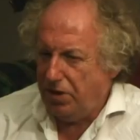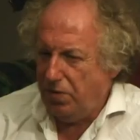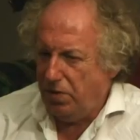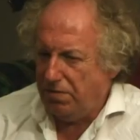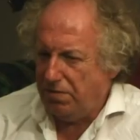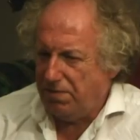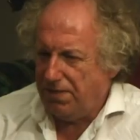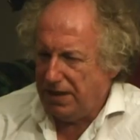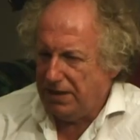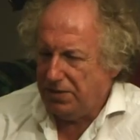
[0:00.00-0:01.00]
do you want to
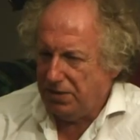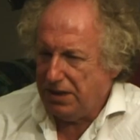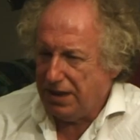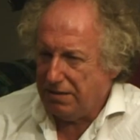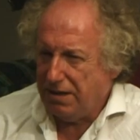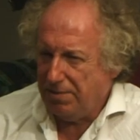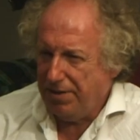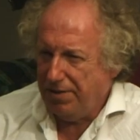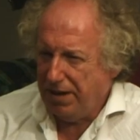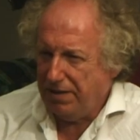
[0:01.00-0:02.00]
refer to a diagram
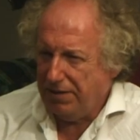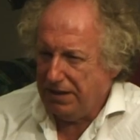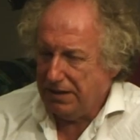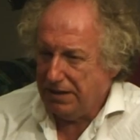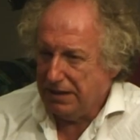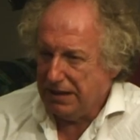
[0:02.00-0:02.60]
that you have here